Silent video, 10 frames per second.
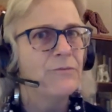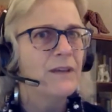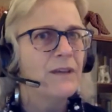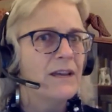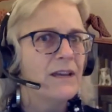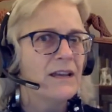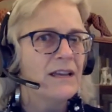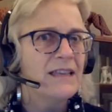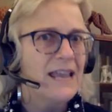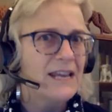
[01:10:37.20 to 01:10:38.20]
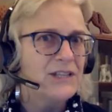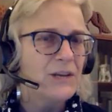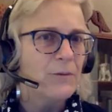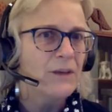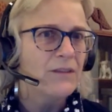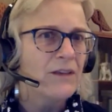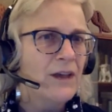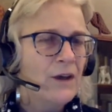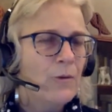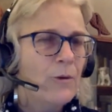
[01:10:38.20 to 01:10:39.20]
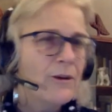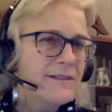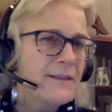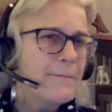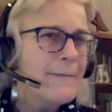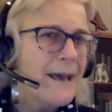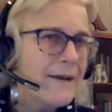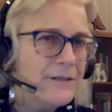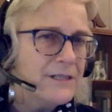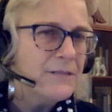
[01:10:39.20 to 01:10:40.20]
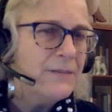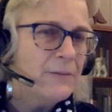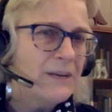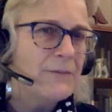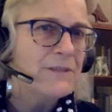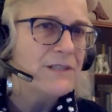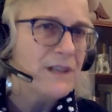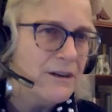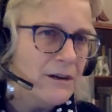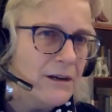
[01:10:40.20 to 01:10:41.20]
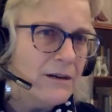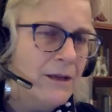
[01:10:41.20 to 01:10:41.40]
uh, engaging with works that mattered to me when I was younger,